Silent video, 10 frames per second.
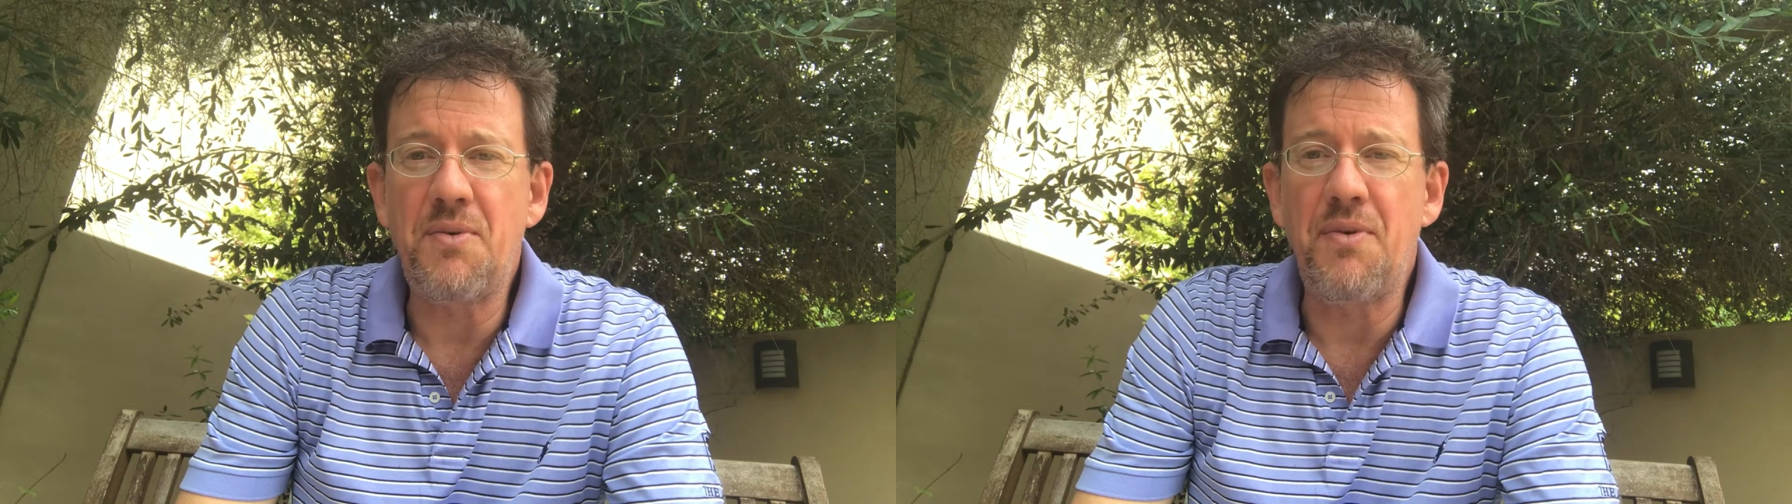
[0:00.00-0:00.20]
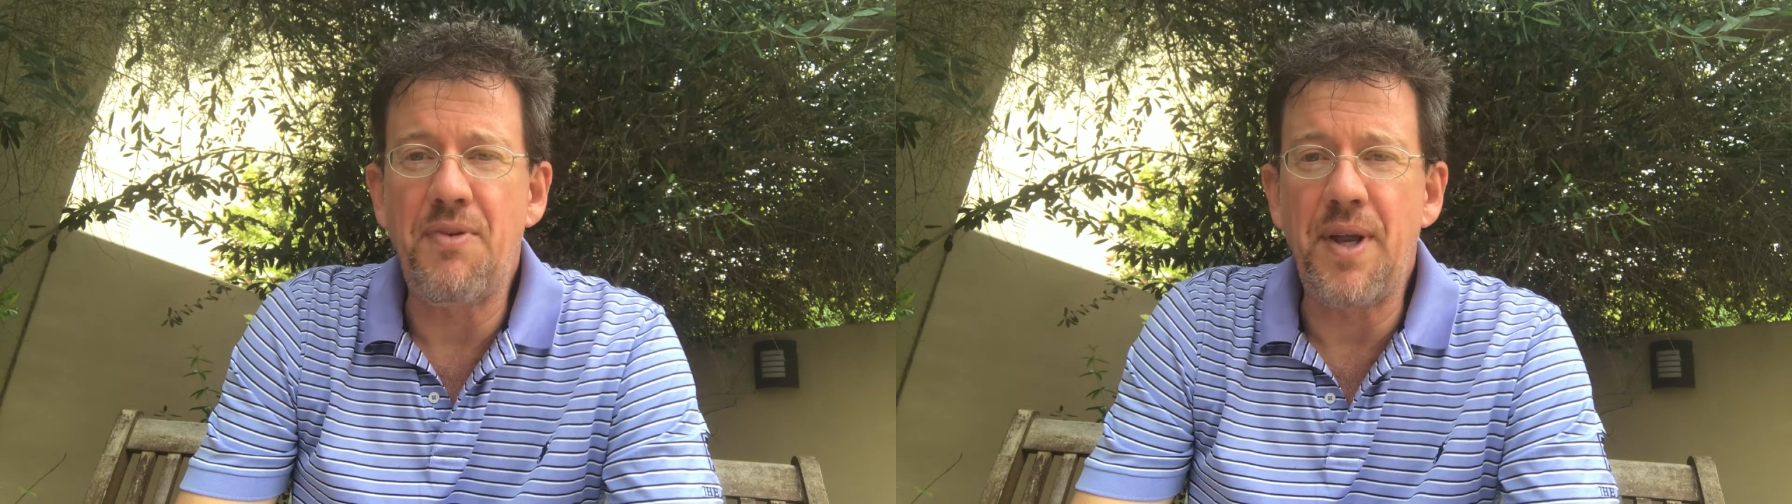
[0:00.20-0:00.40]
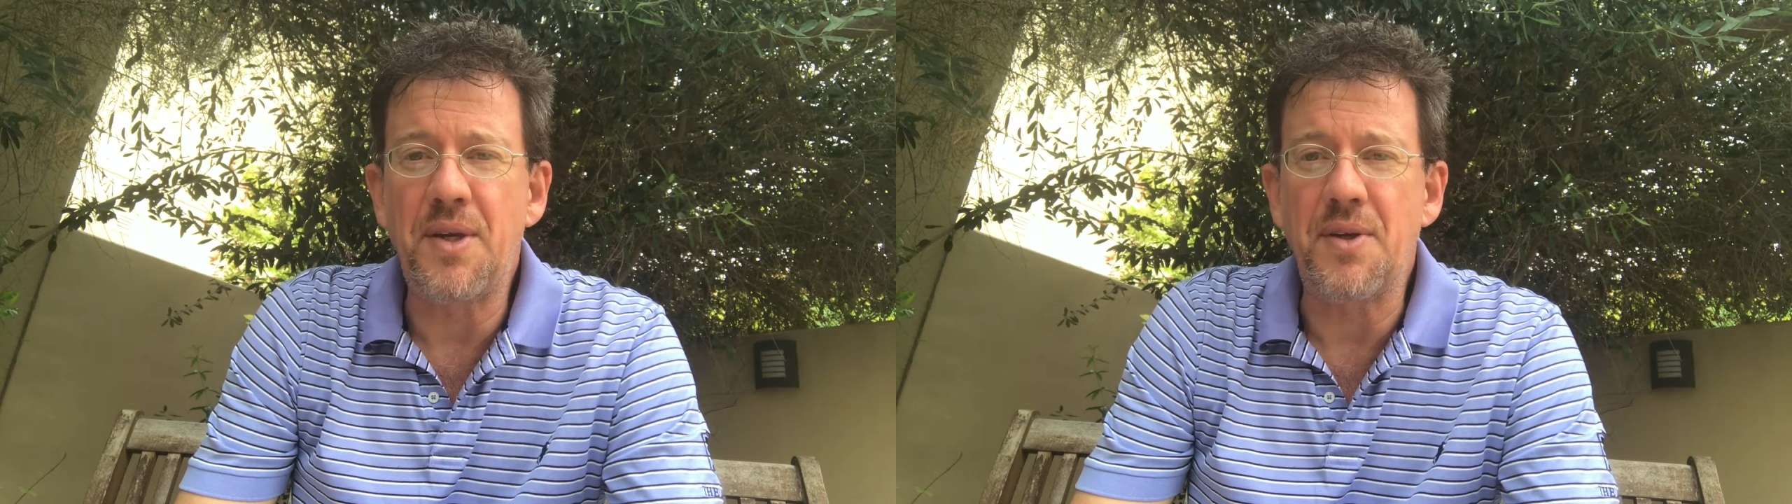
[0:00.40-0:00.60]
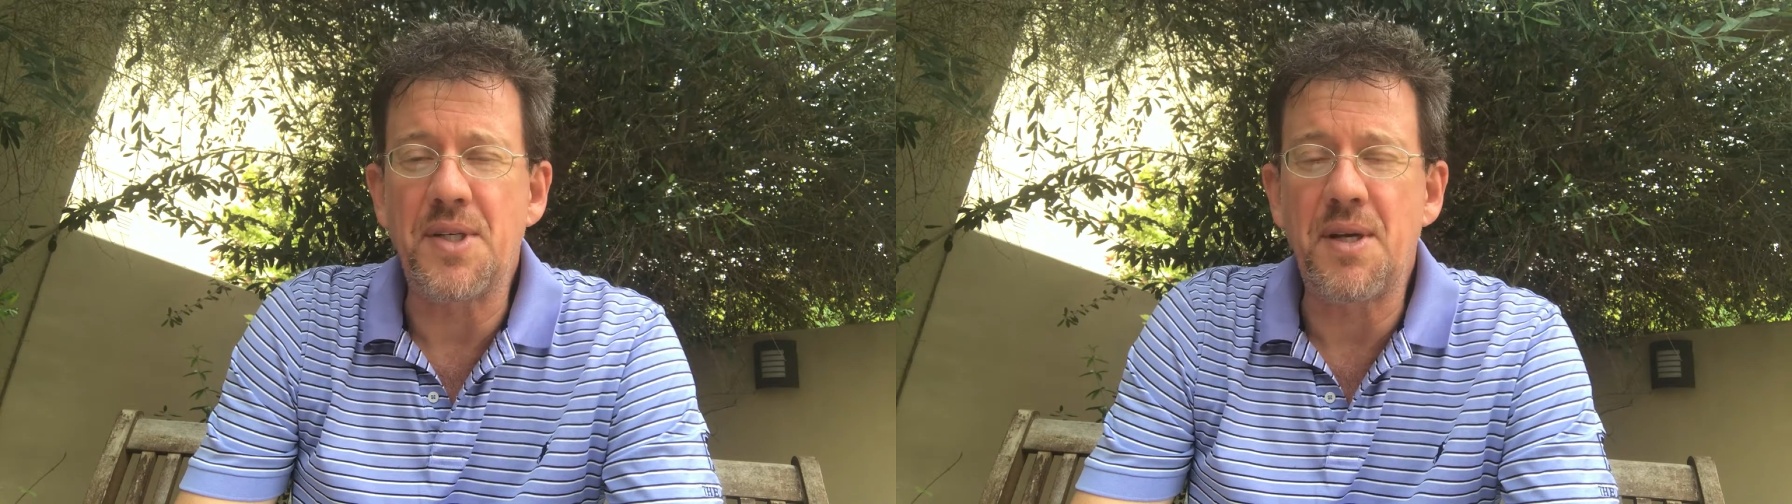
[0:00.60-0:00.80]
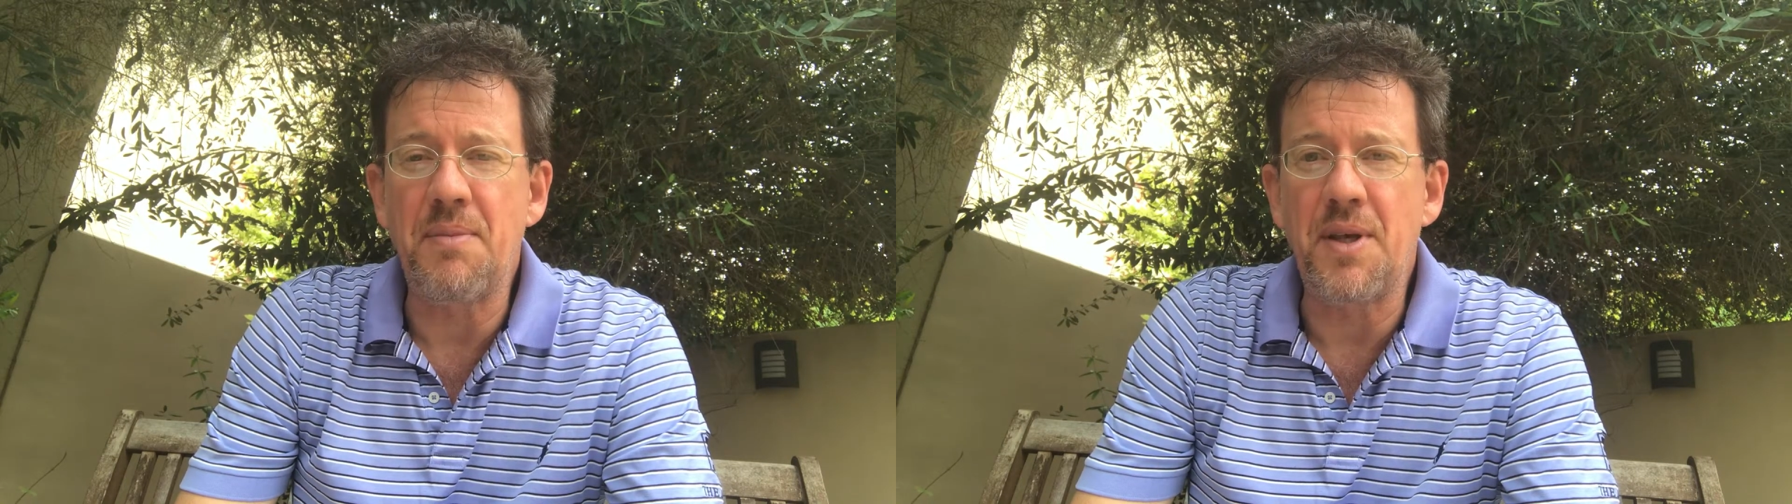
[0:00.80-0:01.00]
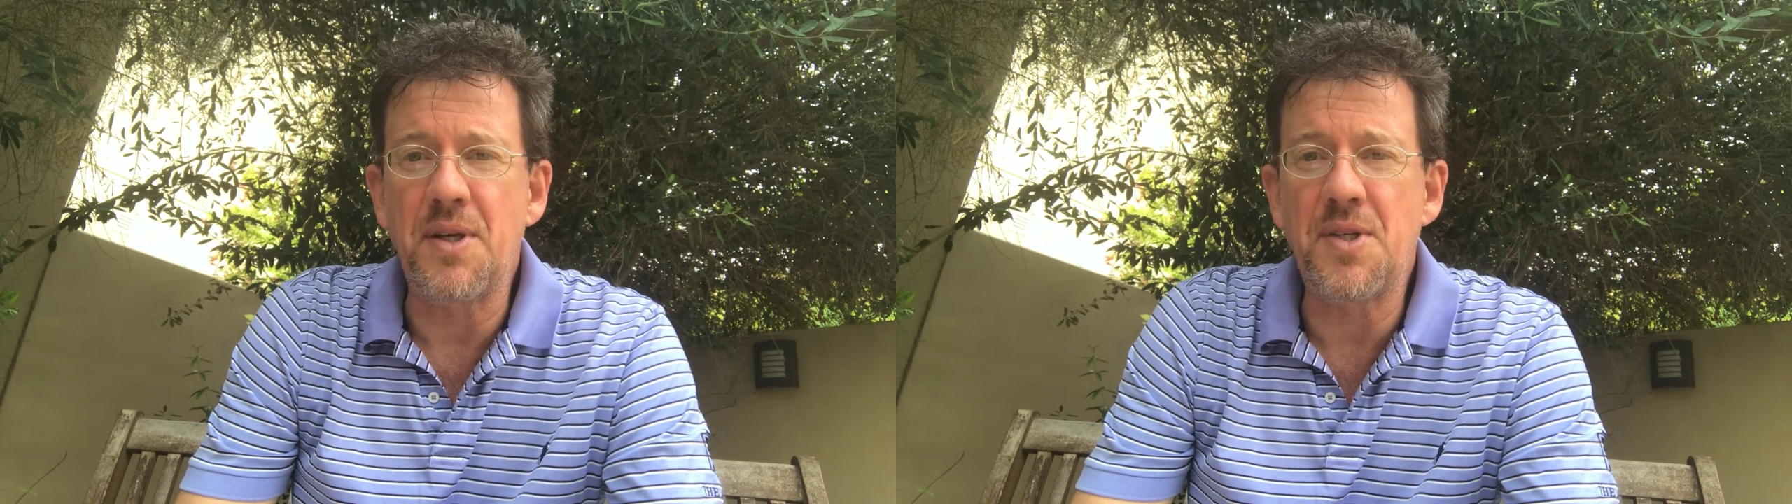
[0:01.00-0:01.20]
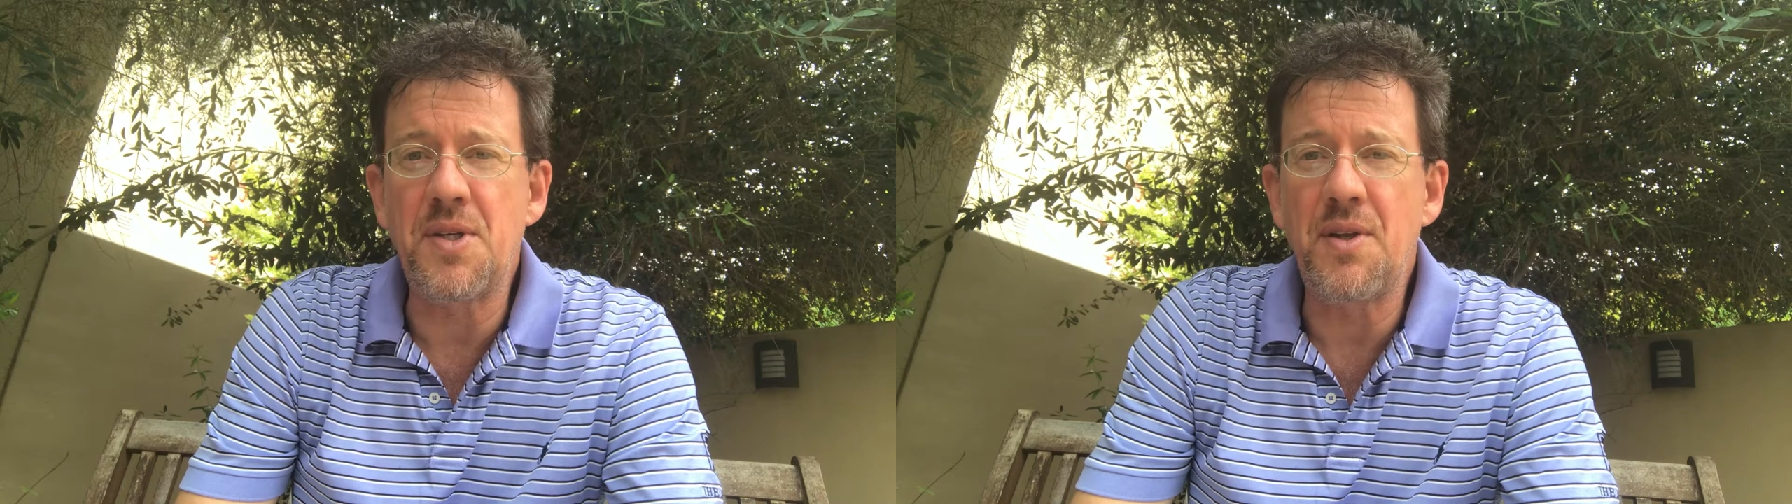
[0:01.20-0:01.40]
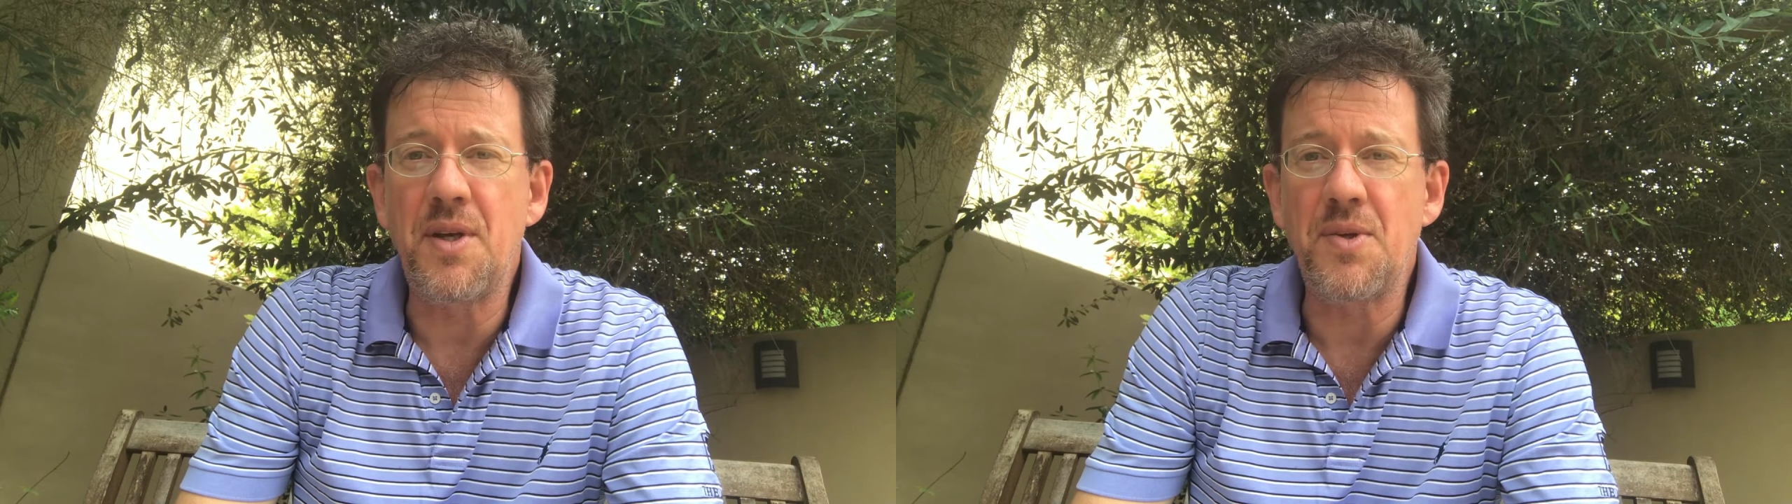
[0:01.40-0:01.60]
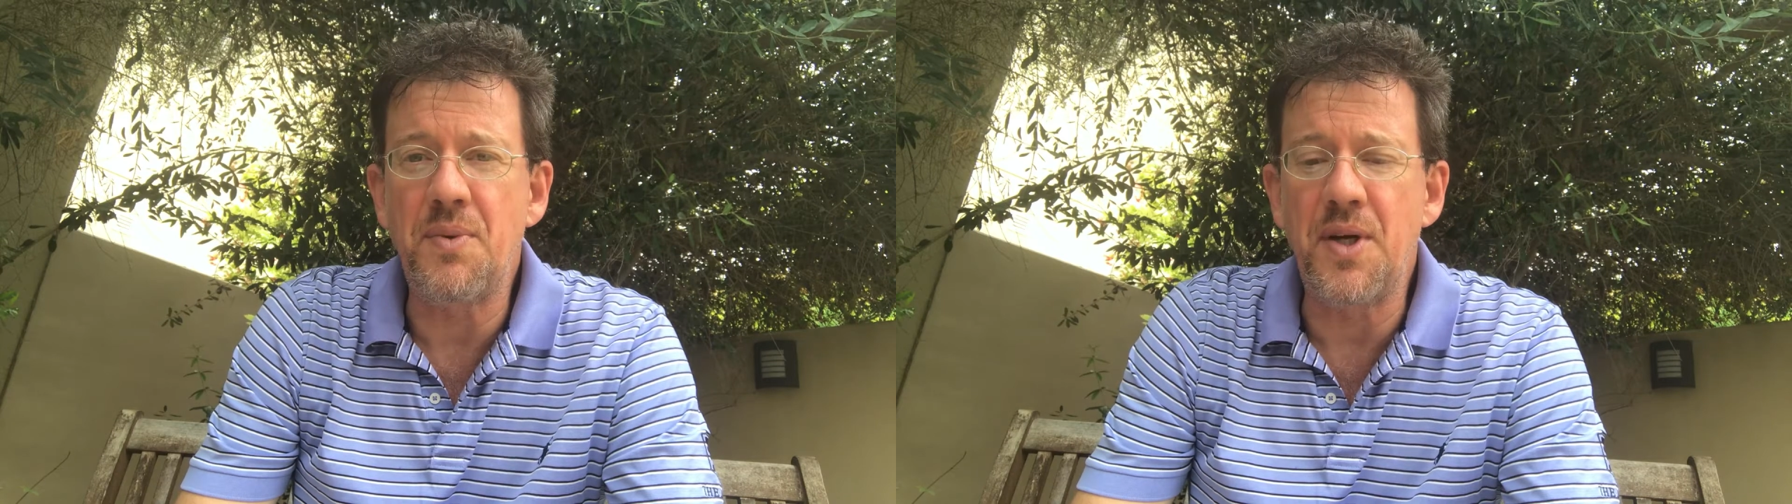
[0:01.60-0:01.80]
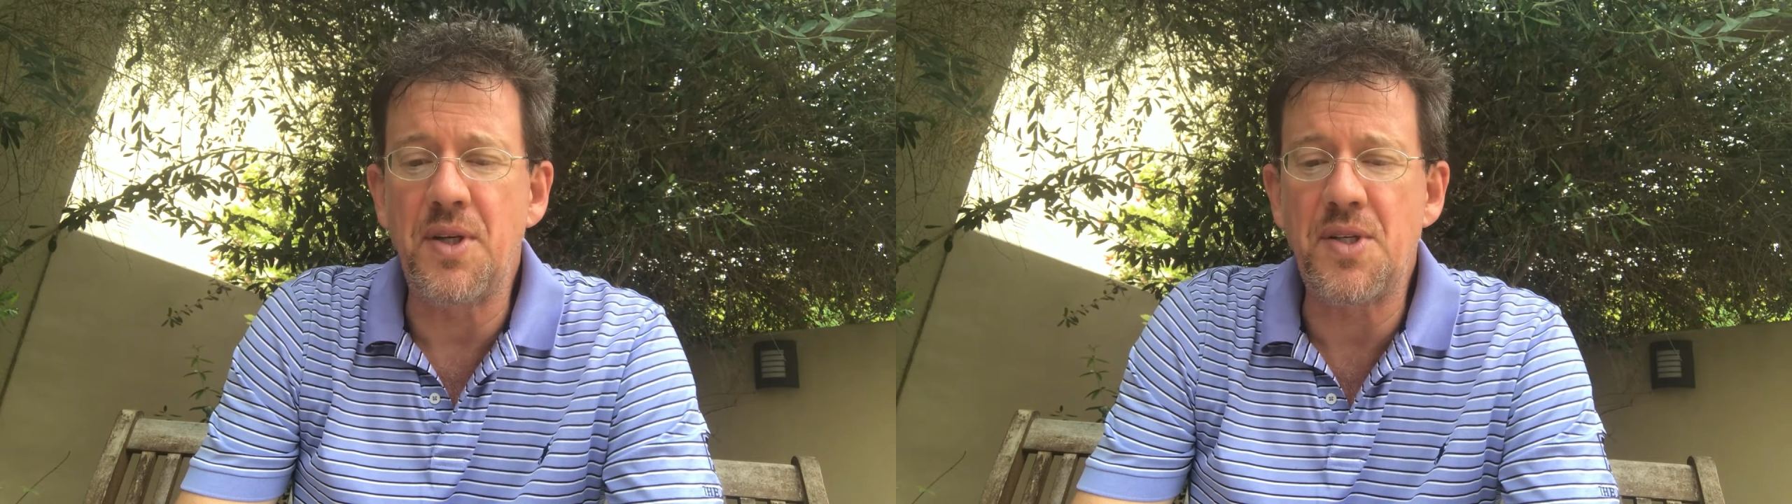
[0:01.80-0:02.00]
reflect on some of those words.